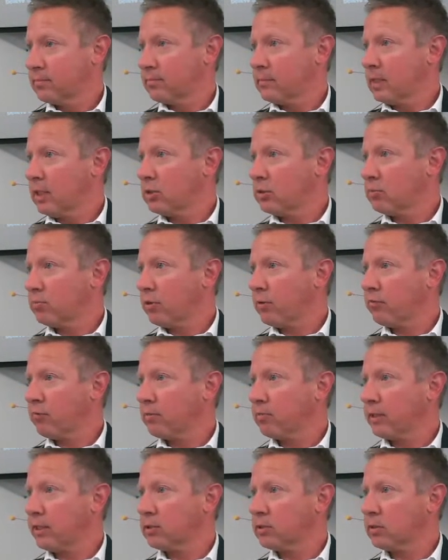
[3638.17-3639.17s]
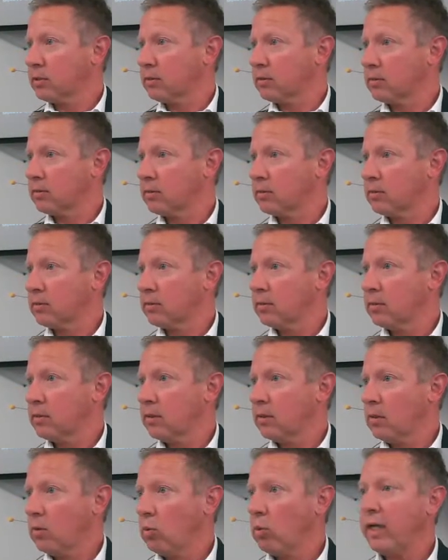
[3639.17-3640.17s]
It's a perfect picture.
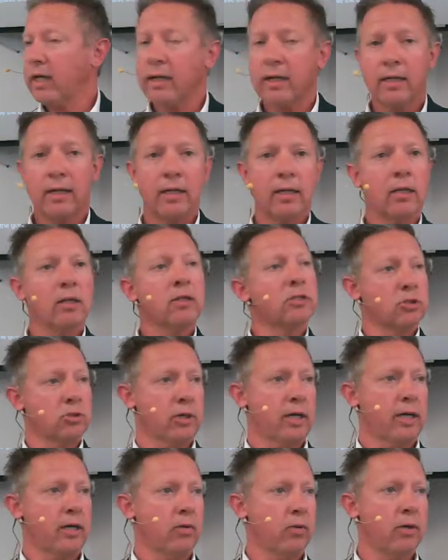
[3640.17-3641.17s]
We can illustrate it.